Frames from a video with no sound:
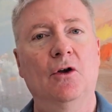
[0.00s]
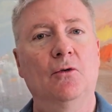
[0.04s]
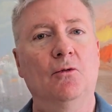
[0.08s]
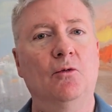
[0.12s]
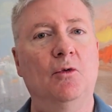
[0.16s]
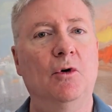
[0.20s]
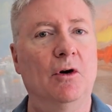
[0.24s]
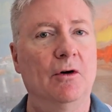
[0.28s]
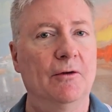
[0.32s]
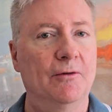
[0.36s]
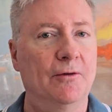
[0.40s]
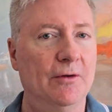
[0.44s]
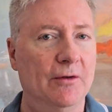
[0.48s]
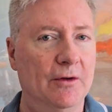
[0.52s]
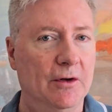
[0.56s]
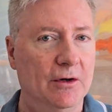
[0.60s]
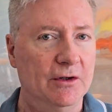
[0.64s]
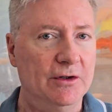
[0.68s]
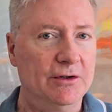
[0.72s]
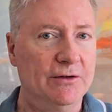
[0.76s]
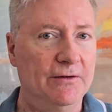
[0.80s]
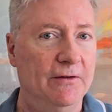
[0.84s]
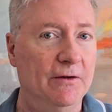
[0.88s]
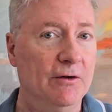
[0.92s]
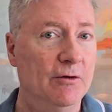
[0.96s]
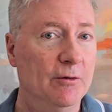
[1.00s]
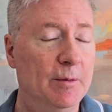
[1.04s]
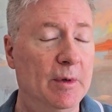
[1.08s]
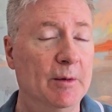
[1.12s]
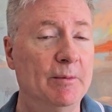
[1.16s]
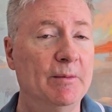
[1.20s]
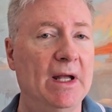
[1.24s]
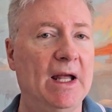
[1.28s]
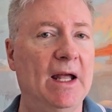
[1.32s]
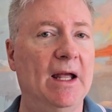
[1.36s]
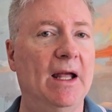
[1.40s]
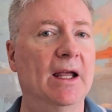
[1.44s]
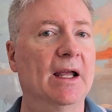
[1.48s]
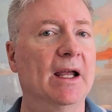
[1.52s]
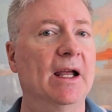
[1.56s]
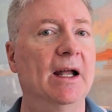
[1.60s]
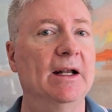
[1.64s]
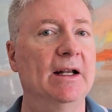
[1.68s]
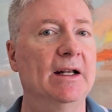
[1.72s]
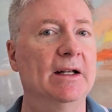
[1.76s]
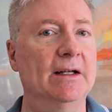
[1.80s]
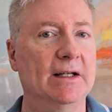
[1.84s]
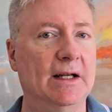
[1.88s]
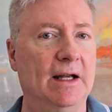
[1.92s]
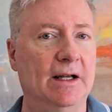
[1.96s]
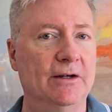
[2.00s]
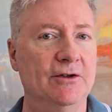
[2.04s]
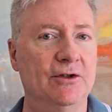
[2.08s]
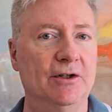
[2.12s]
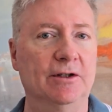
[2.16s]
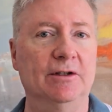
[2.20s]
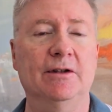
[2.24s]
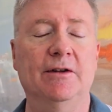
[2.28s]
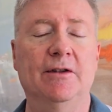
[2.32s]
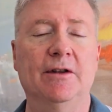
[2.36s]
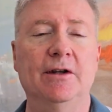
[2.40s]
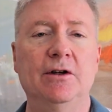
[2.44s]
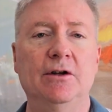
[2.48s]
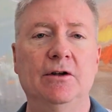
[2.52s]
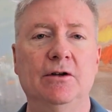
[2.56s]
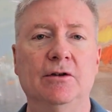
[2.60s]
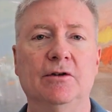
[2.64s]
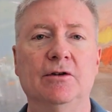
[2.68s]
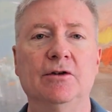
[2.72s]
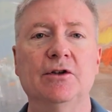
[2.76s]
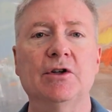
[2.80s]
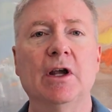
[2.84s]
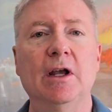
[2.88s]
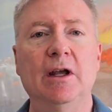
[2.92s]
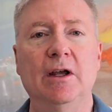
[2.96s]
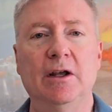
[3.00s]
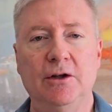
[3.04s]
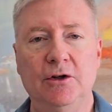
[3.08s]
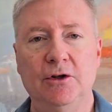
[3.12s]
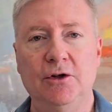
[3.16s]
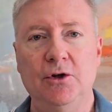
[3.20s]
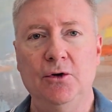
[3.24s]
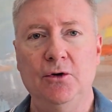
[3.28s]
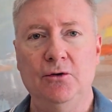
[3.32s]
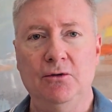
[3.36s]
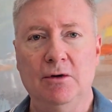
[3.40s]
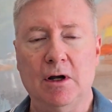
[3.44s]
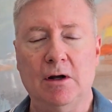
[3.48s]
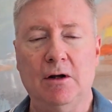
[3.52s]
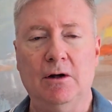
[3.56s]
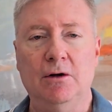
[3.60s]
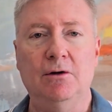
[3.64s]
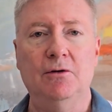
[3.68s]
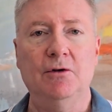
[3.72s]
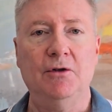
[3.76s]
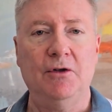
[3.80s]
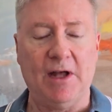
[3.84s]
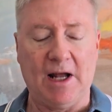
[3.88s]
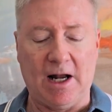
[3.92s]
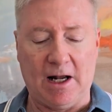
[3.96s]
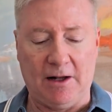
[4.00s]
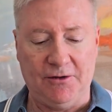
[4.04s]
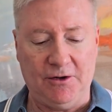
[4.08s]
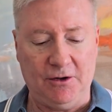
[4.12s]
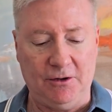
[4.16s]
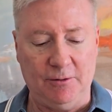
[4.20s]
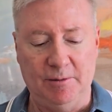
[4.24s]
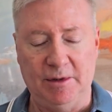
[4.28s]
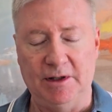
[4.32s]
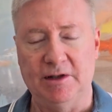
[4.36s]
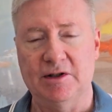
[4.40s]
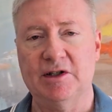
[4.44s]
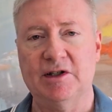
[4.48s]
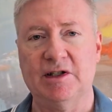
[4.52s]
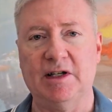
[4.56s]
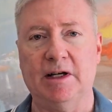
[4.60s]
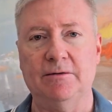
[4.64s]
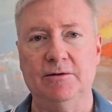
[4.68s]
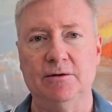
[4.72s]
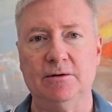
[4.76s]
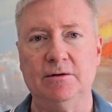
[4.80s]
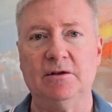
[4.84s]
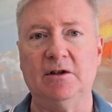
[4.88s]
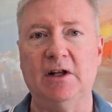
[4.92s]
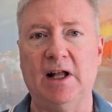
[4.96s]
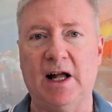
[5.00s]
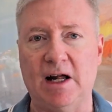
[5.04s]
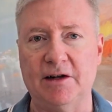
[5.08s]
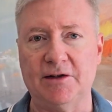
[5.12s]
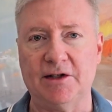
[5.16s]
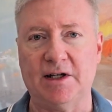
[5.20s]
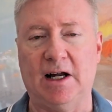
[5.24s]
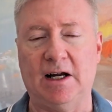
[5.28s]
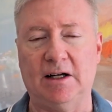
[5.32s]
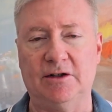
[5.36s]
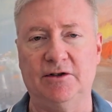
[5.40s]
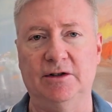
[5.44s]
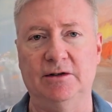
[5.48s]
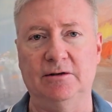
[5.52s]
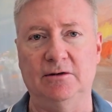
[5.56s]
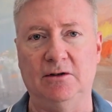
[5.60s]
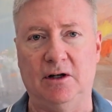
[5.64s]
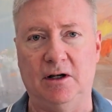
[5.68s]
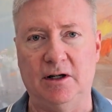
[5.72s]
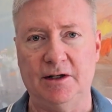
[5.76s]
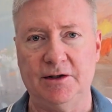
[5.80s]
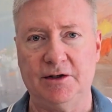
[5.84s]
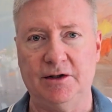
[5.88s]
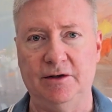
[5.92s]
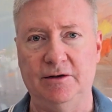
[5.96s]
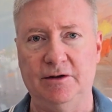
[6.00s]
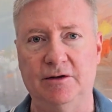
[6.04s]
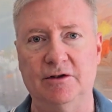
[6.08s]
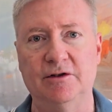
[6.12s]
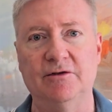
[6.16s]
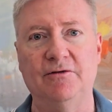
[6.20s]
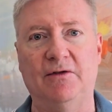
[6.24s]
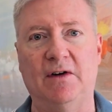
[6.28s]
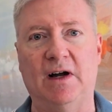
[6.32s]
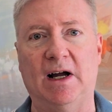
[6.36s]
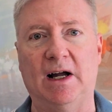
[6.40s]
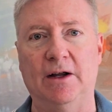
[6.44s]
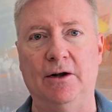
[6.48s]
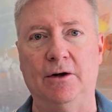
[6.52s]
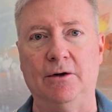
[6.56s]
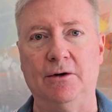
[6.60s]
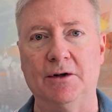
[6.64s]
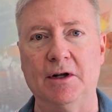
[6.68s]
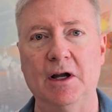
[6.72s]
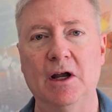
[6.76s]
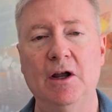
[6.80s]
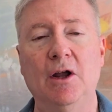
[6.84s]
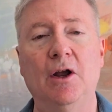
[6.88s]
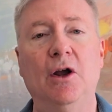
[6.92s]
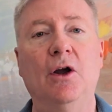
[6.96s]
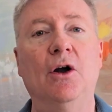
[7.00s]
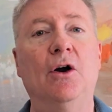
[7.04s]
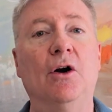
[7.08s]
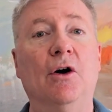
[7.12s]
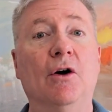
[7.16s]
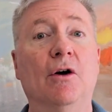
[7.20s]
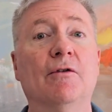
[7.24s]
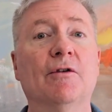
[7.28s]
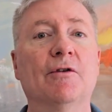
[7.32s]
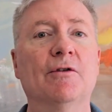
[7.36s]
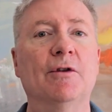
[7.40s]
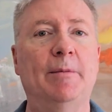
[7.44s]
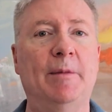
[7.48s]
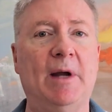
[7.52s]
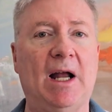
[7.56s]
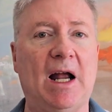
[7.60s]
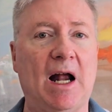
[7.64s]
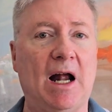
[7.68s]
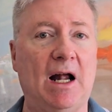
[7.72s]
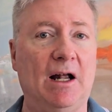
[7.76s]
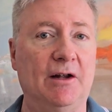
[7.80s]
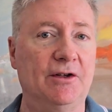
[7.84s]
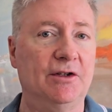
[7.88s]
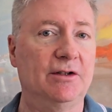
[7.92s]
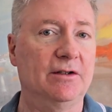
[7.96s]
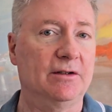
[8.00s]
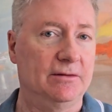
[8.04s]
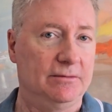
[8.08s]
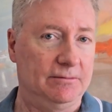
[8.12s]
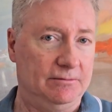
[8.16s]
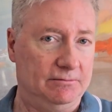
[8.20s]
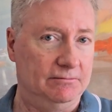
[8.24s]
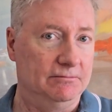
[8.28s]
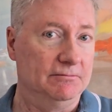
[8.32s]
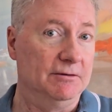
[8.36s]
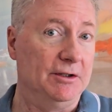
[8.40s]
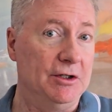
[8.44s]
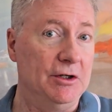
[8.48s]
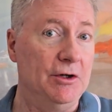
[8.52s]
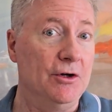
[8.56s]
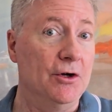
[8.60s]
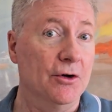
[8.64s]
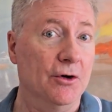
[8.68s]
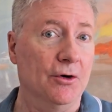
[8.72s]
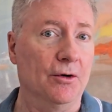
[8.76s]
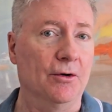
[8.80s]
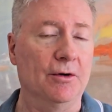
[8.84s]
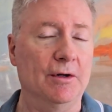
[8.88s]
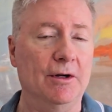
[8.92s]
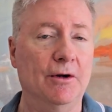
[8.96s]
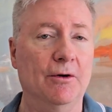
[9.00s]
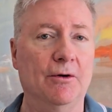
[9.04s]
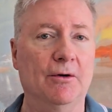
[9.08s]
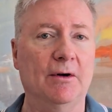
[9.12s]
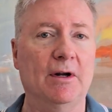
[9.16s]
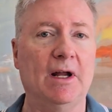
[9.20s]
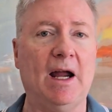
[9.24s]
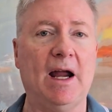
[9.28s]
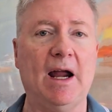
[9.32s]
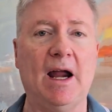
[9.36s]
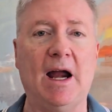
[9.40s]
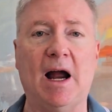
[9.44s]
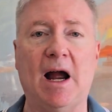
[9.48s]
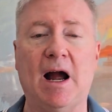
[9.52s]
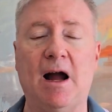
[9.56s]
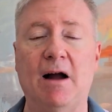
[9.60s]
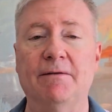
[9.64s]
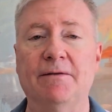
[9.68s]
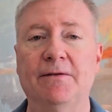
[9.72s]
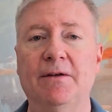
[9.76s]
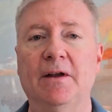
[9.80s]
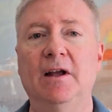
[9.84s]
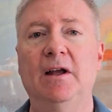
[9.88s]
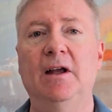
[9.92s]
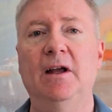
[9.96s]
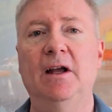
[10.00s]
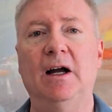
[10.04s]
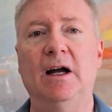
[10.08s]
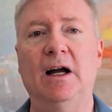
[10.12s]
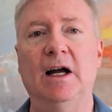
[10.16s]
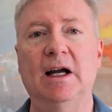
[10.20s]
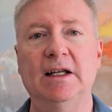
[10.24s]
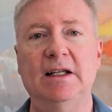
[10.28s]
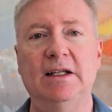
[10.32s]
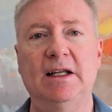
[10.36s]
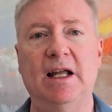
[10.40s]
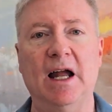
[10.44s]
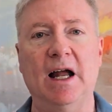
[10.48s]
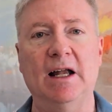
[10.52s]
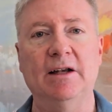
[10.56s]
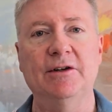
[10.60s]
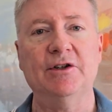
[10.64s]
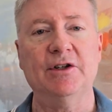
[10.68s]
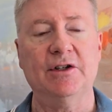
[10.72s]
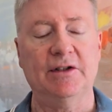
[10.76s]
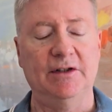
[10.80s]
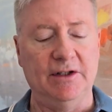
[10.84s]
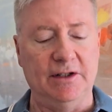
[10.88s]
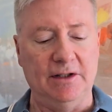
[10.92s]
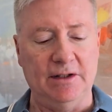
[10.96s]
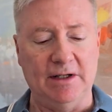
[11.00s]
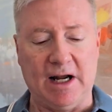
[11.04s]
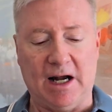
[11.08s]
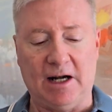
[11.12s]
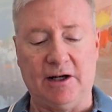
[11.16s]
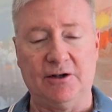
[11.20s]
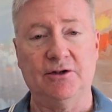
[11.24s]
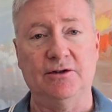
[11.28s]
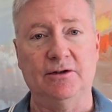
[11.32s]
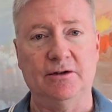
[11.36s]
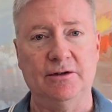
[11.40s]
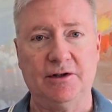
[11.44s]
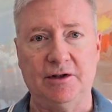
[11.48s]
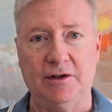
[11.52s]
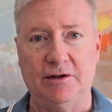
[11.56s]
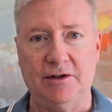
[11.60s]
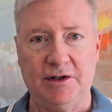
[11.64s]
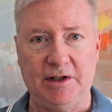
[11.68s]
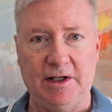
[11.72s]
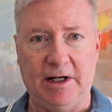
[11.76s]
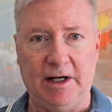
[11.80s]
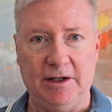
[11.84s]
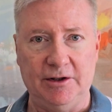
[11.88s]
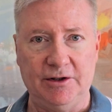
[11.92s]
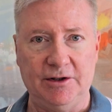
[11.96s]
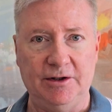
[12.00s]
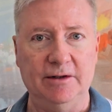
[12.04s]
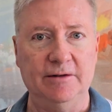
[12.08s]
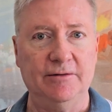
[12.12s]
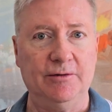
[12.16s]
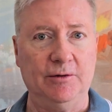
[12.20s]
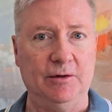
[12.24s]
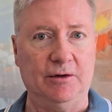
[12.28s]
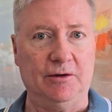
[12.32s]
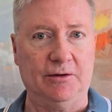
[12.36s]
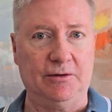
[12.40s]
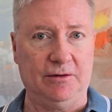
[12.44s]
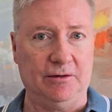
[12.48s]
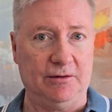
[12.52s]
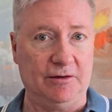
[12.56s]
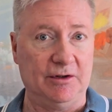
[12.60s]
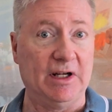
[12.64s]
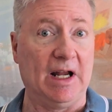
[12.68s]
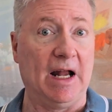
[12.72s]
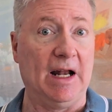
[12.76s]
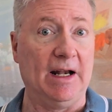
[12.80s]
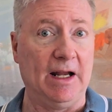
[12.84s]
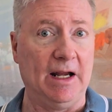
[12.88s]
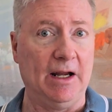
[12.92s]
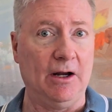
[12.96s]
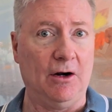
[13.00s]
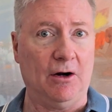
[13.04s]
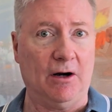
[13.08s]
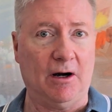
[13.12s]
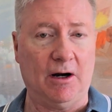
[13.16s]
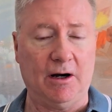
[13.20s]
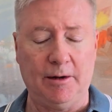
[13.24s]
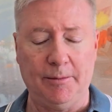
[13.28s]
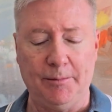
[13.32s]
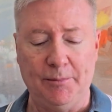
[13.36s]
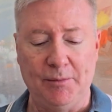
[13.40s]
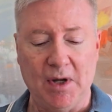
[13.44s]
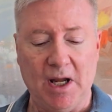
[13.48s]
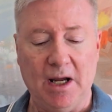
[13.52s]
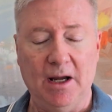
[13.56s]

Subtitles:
Well, for those of you who've been paying any attention to the news, you know that there have been several class action lawsuits filed over the past year and a half against the National Association of Realtors, NAR,